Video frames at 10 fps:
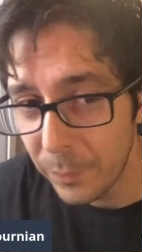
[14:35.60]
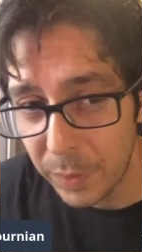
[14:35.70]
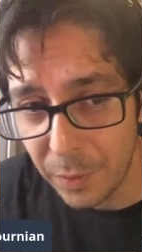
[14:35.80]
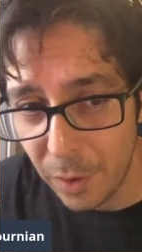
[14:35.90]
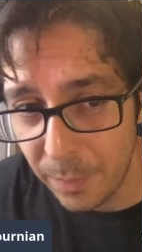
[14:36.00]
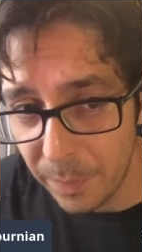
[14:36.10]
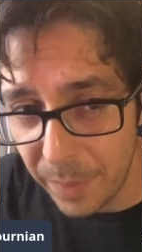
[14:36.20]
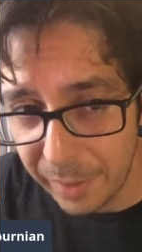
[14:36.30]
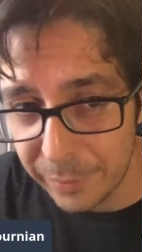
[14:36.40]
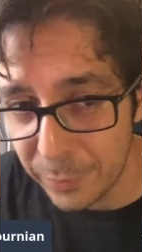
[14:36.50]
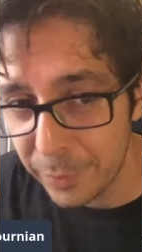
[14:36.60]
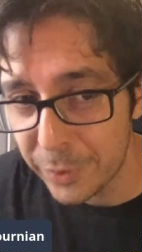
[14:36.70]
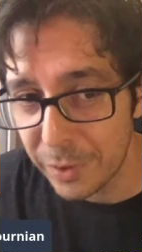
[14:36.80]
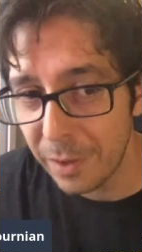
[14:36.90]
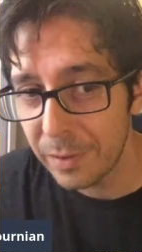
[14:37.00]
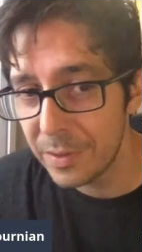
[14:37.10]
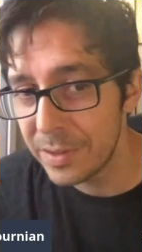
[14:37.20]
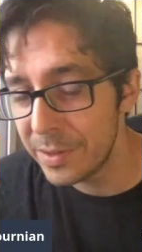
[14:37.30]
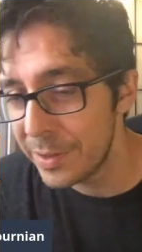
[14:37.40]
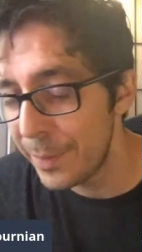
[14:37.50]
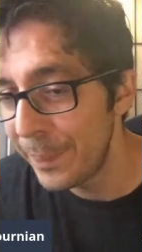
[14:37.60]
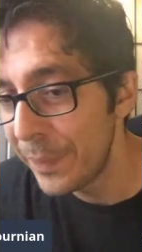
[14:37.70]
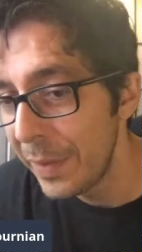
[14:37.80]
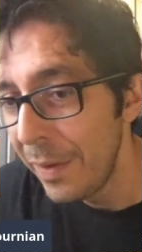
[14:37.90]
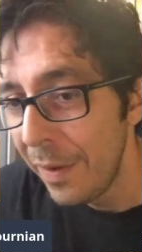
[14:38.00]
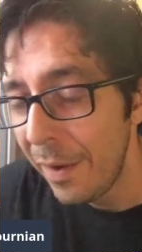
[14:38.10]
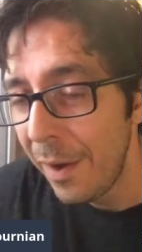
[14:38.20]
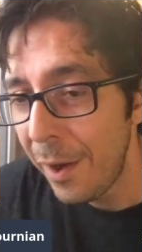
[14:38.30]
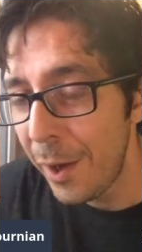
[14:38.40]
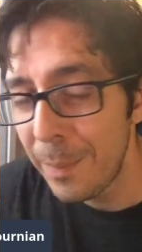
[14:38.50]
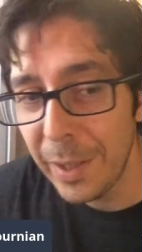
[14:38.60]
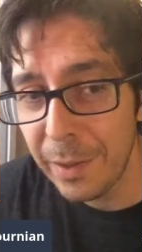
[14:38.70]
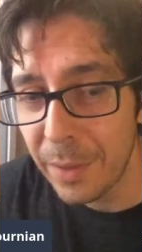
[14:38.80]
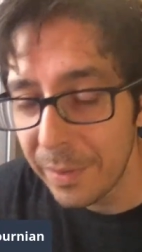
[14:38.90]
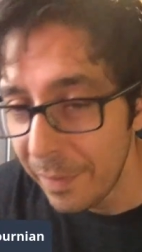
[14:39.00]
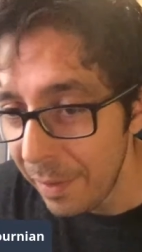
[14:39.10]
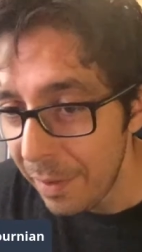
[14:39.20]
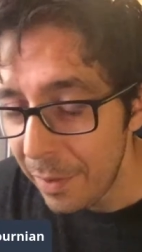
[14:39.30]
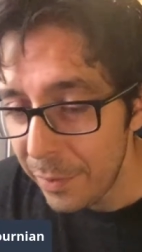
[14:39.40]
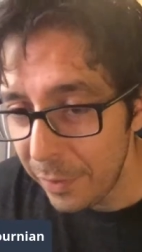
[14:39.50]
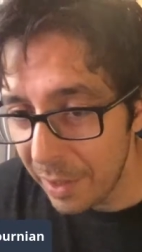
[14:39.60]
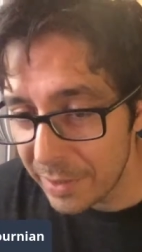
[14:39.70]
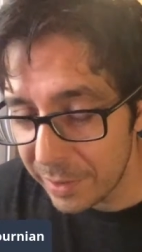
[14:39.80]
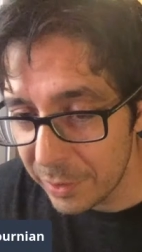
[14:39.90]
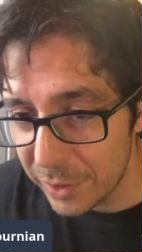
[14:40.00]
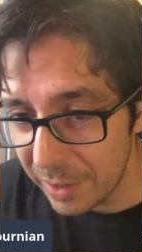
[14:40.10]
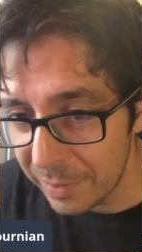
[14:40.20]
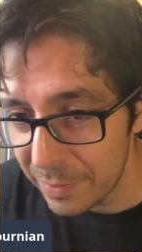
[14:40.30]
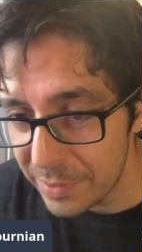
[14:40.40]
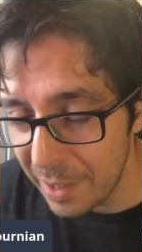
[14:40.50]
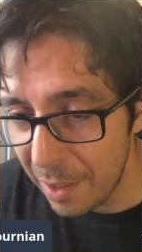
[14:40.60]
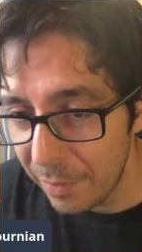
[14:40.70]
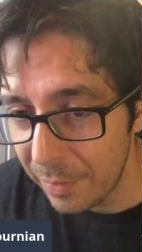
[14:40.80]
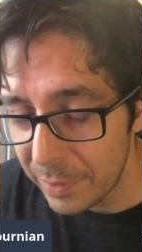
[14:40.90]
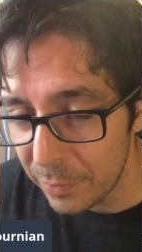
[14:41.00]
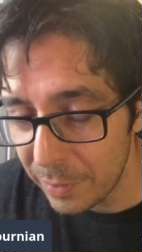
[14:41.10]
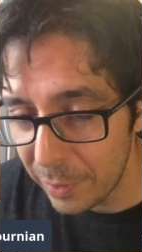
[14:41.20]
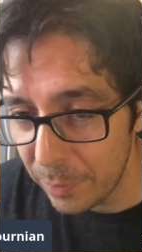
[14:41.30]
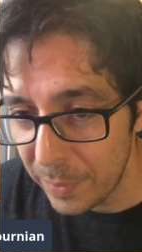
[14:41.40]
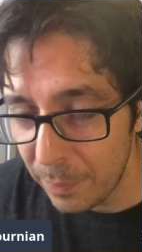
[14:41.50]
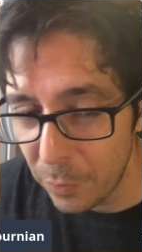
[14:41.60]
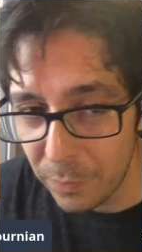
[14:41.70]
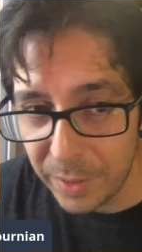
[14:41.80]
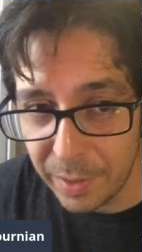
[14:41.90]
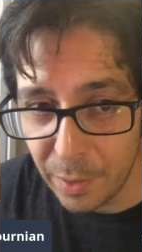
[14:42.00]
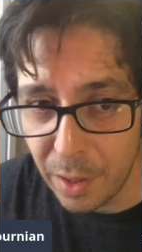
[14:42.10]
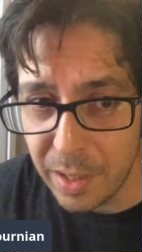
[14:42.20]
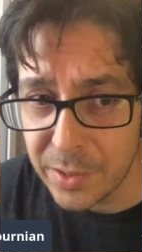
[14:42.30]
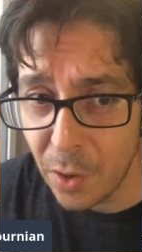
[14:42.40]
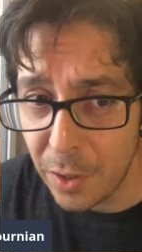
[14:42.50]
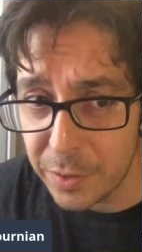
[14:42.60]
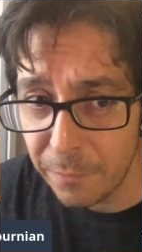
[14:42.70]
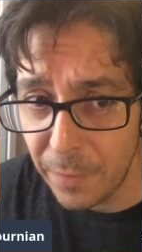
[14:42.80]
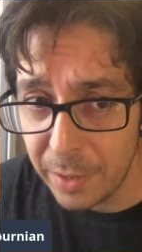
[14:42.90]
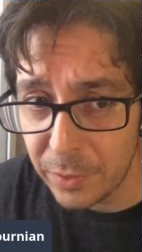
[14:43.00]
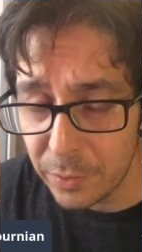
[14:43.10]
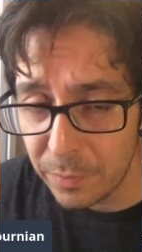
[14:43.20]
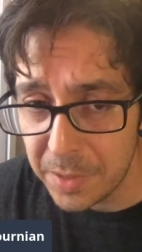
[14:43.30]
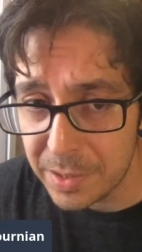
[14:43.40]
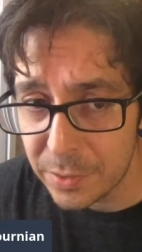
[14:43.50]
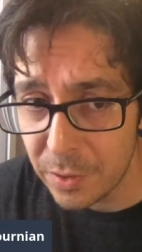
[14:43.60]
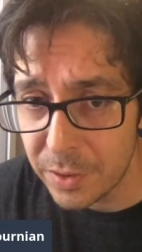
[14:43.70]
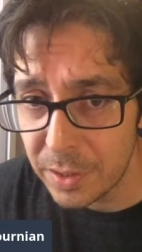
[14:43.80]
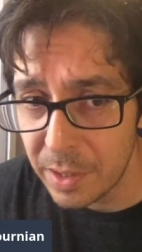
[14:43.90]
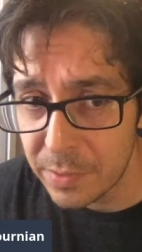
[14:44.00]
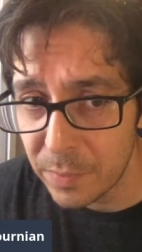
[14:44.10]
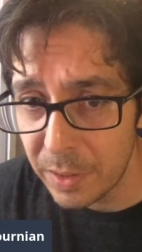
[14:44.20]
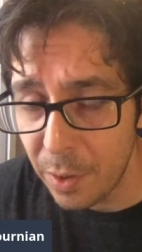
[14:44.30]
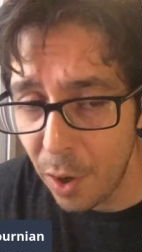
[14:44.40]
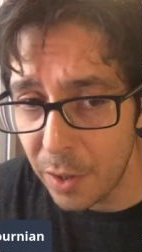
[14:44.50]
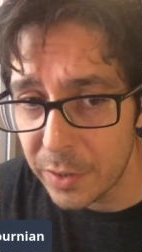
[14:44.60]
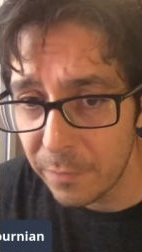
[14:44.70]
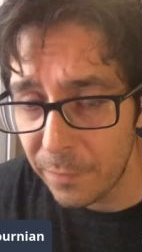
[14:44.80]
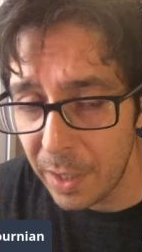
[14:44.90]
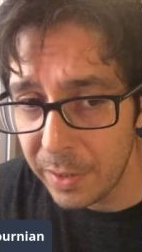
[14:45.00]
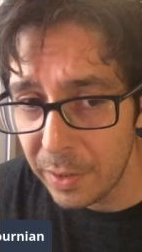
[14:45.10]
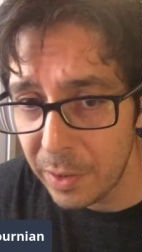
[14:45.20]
We could call them a back door to chakras. And so anyway, you guys can check those out, do a little bit more reading on it. It's hard to find good research, and it's really hard to find,